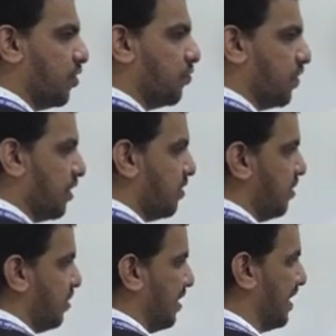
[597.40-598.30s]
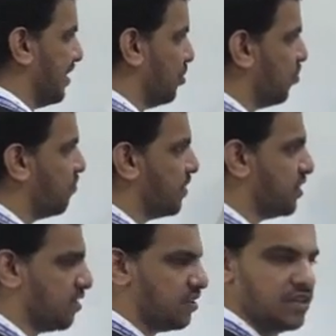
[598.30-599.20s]
you have to find length of
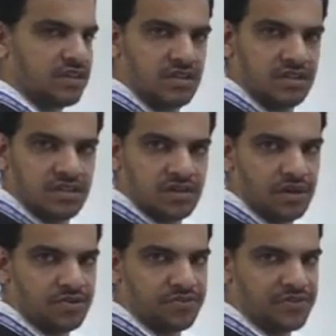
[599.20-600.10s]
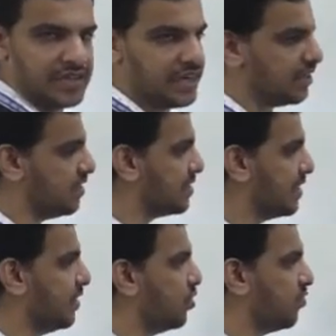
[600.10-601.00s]
major arc, how we will get this
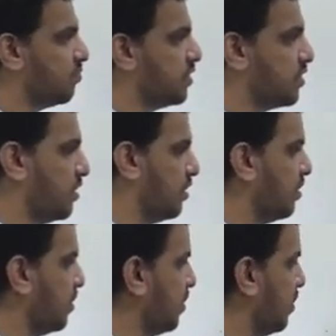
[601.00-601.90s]
length of major arc?